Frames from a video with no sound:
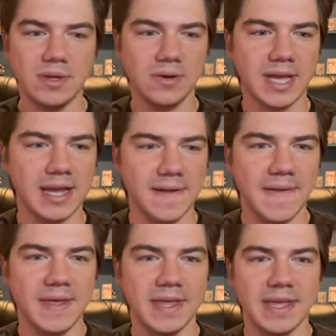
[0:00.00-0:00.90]
Okay,
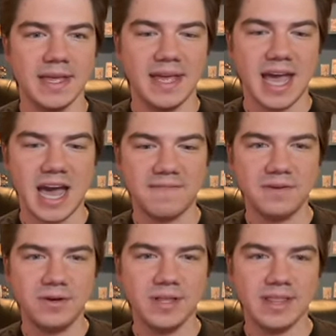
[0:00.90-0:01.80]

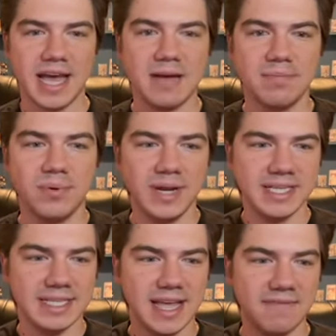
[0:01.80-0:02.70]
after that
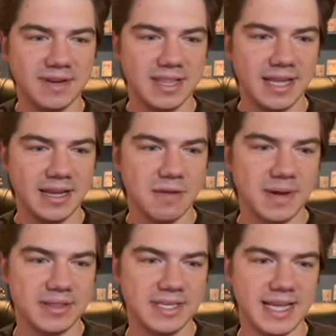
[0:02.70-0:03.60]
point, everything
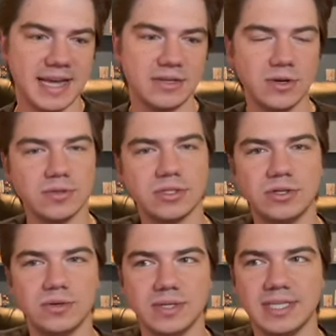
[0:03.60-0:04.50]
about the deck goes
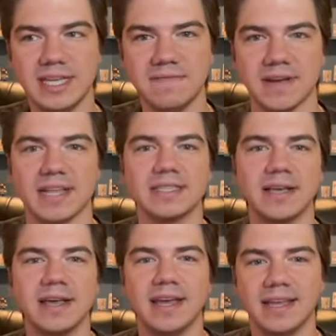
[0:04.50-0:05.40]
to defense.
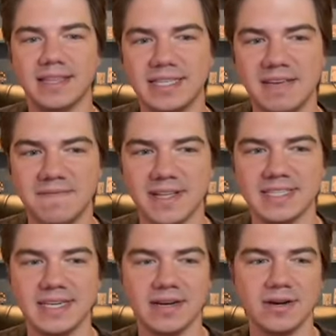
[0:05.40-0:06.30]
And the
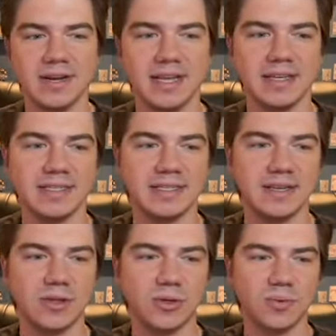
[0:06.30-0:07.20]
defense here
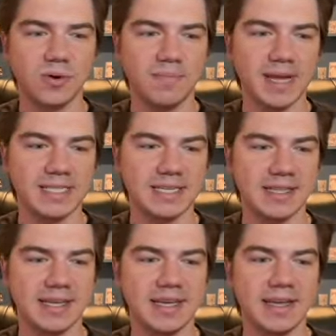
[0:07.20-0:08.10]
is through
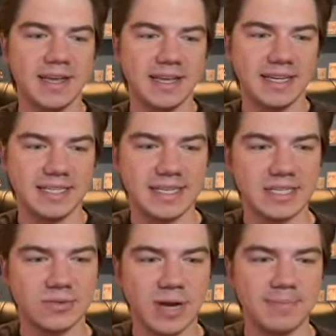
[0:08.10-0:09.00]
basically
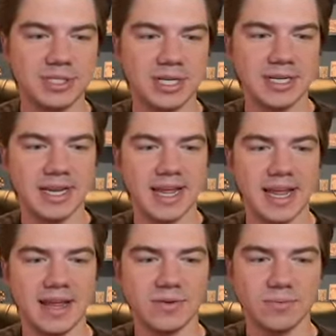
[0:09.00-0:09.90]
disruption
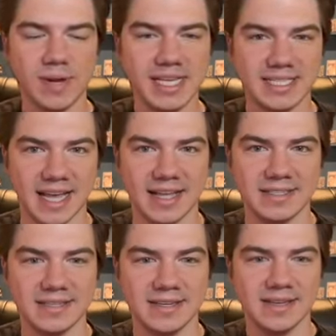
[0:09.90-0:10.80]
and
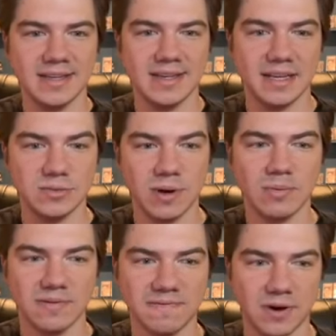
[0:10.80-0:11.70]
resets is
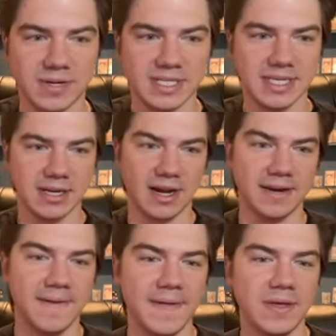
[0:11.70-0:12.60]
what we're focusing on.